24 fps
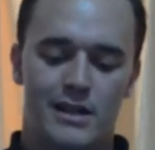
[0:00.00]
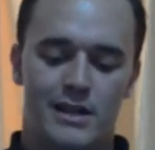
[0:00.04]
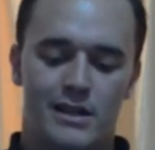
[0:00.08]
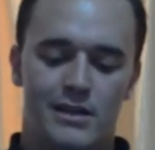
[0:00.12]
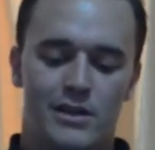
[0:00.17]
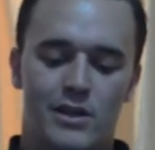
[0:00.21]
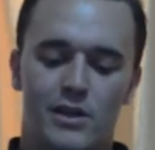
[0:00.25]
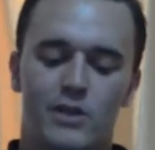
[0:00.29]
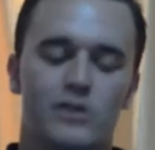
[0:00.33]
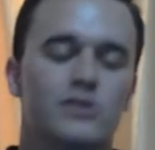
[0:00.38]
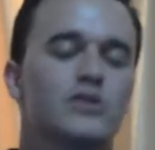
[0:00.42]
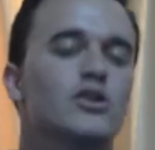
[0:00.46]

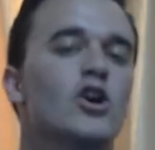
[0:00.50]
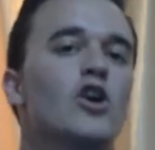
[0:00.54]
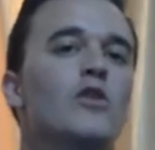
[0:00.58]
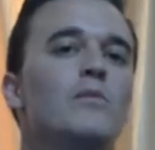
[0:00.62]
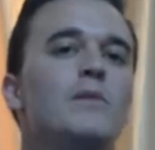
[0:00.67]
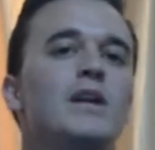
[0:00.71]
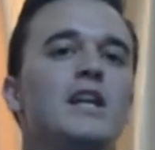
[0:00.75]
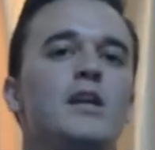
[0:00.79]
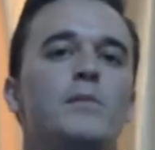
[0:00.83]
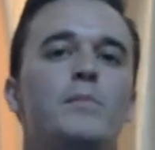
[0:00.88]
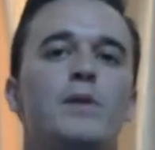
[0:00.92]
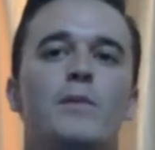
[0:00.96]
There are so
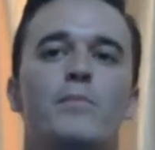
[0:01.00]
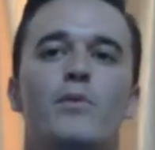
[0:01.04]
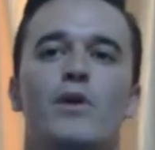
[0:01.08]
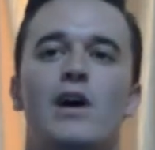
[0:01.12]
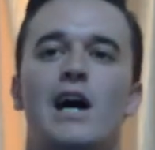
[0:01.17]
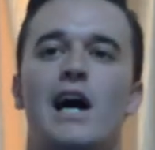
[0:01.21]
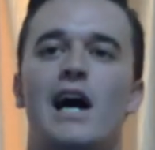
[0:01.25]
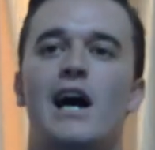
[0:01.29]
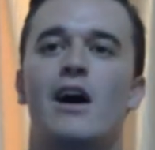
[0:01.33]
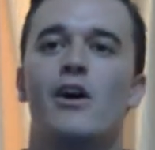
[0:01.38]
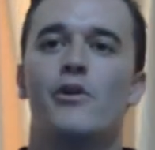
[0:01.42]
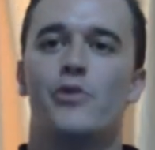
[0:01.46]
many people
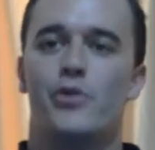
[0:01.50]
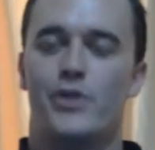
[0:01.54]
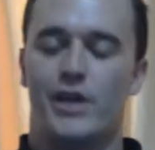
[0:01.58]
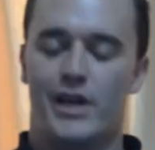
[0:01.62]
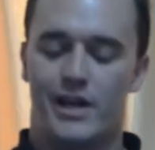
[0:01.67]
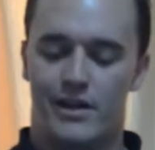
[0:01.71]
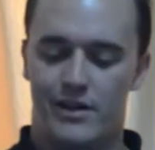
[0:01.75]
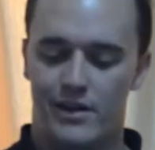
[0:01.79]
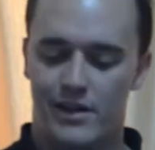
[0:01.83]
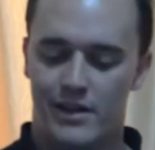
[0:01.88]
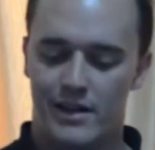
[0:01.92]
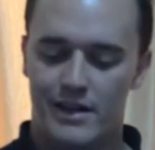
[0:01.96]
out
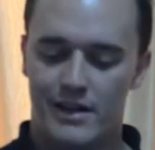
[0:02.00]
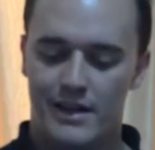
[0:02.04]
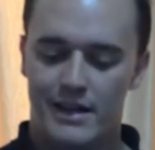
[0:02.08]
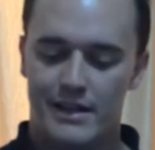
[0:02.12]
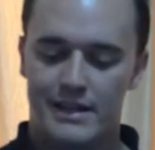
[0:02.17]
there